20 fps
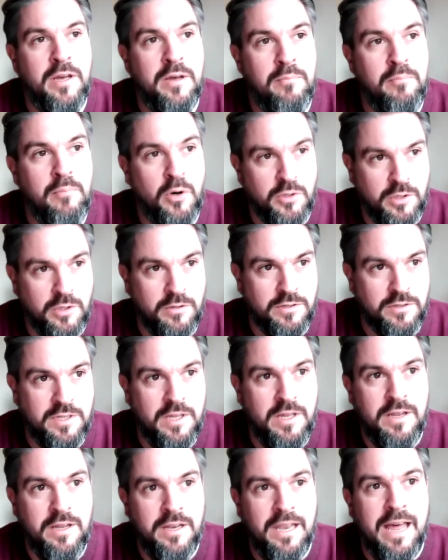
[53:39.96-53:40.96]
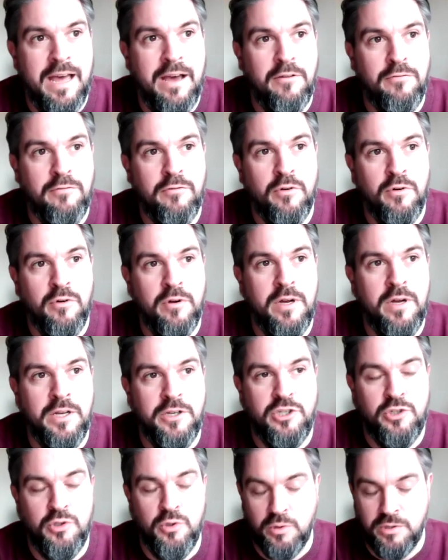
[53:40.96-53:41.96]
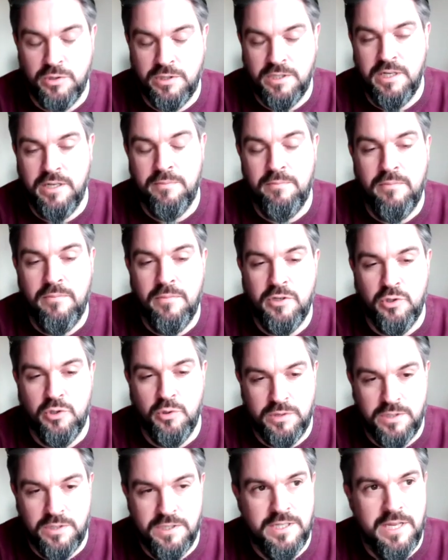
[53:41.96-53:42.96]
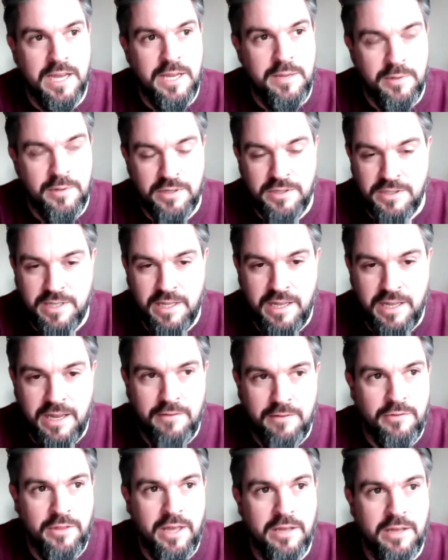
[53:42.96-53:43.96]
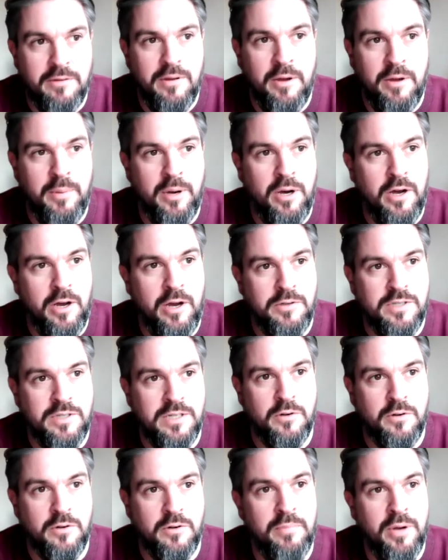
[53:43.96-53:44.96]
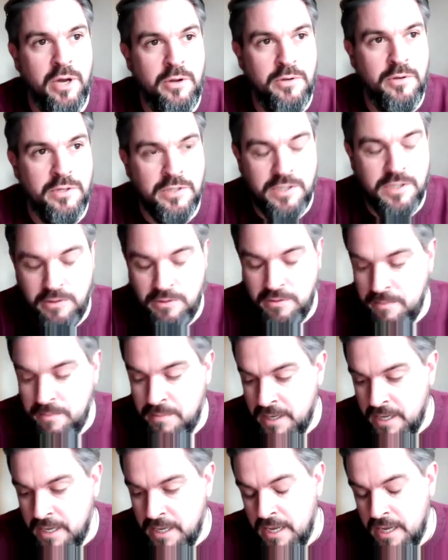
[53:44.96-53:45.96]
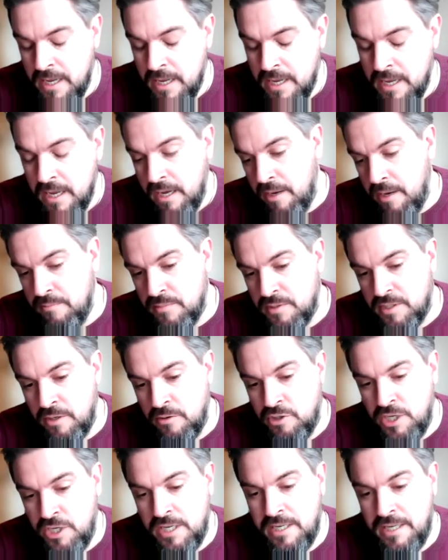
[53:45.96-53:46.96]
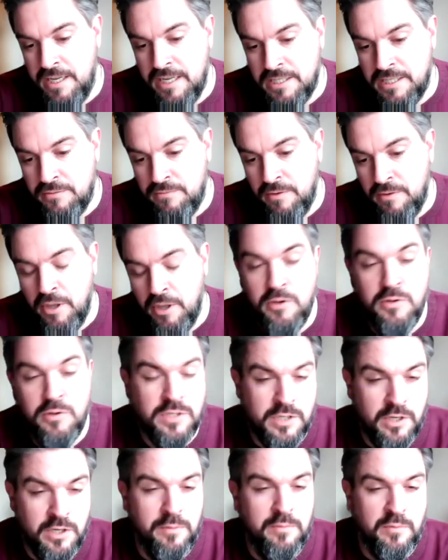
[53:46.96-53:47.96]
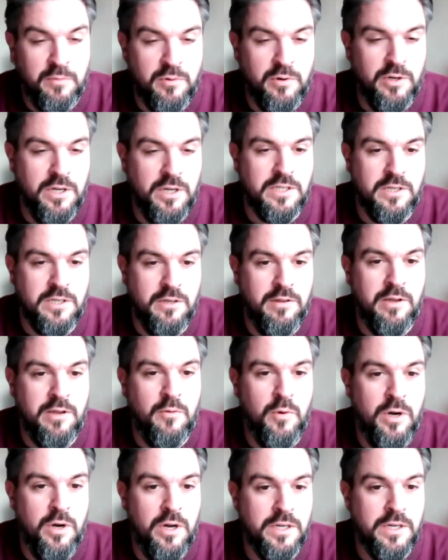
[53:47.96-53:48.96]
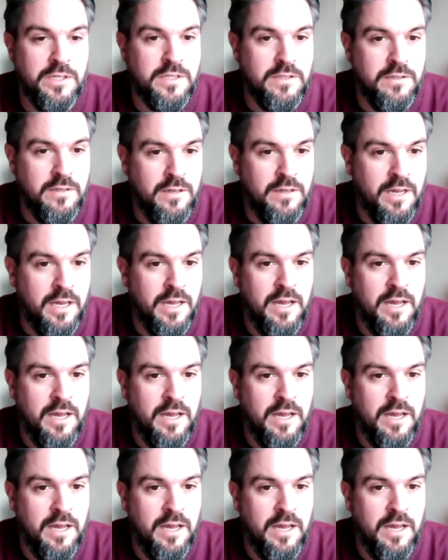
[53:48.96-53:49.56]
models that allow for a shorter stay, because they have that apart hotel component to them. So GDS for those type of products, I think, works.